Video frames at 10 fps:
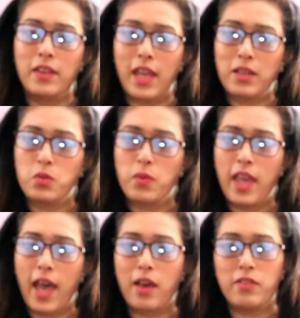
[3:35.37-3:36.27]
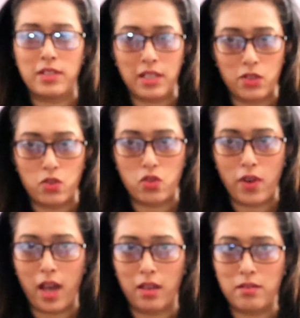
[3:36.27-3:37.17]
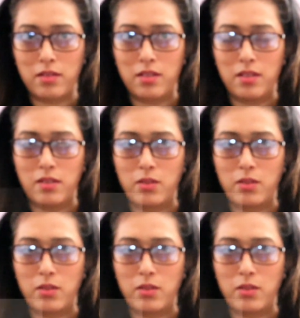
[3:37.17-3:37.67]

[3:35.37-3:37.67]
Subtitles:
The next we have is contrast.